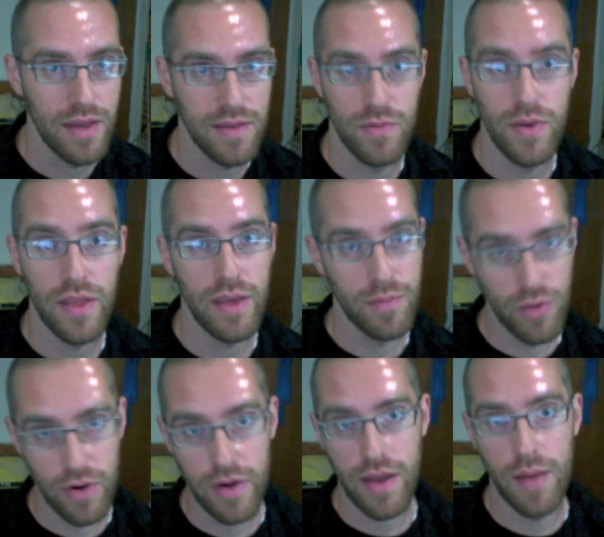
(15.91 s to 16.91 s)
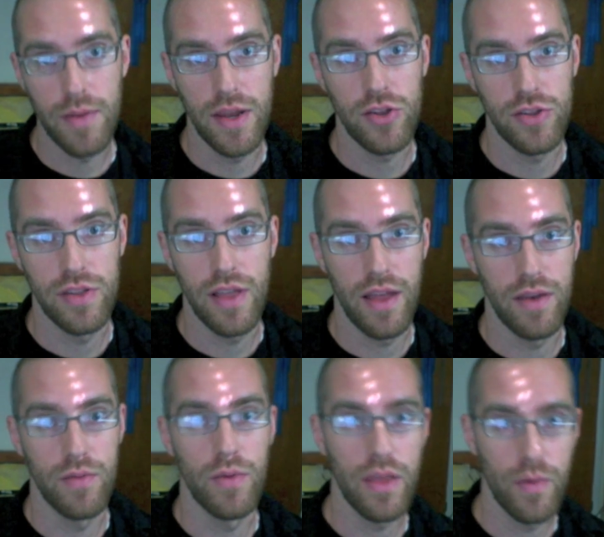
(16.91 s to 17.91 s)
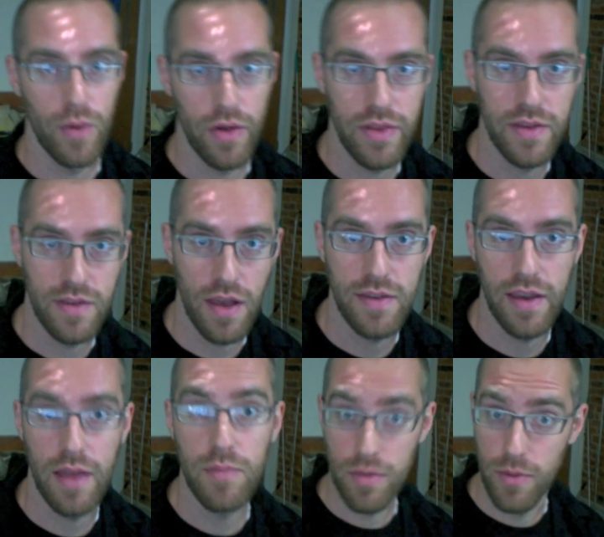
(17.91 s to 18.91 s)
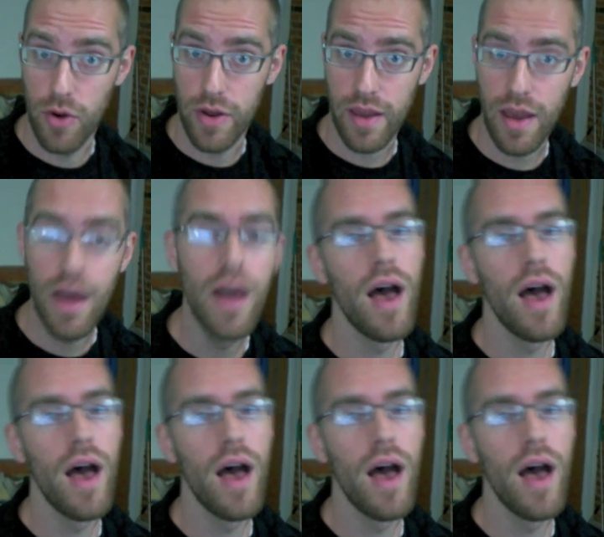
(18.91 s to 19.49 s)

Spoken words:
is a really important combination and really worth discussing and promoting.